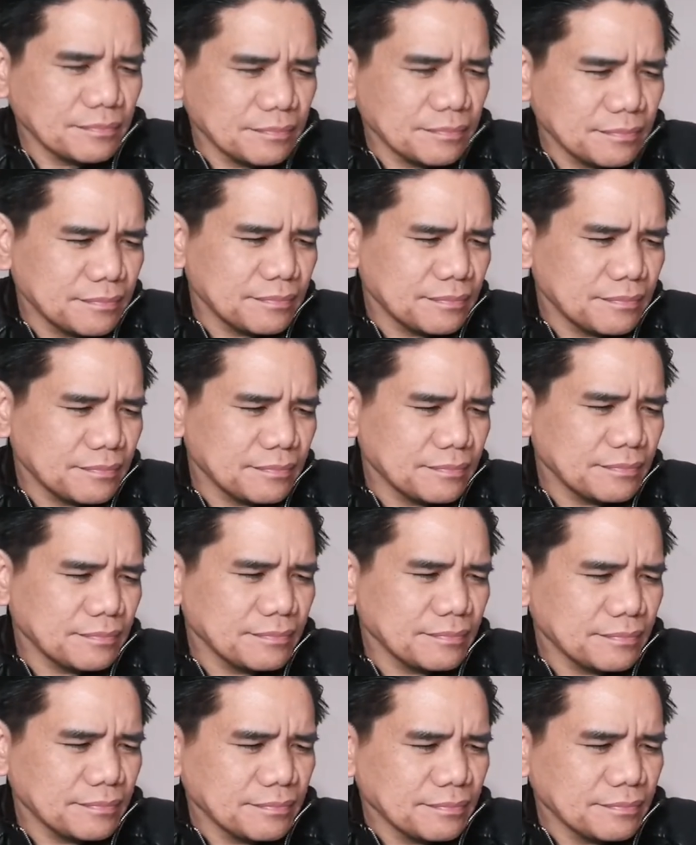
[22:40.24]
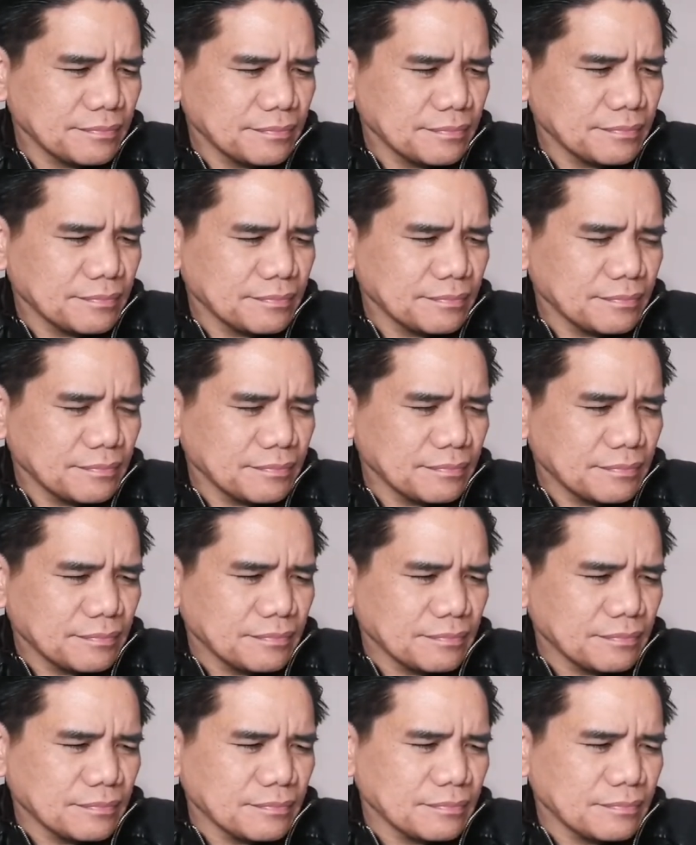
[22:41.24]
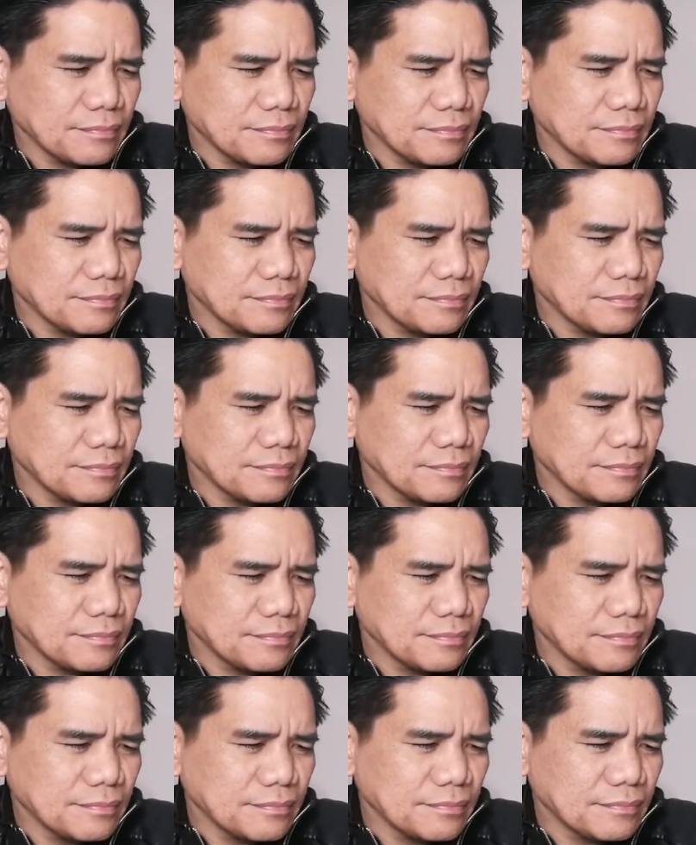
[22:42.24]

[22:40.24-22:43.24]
(not speaking)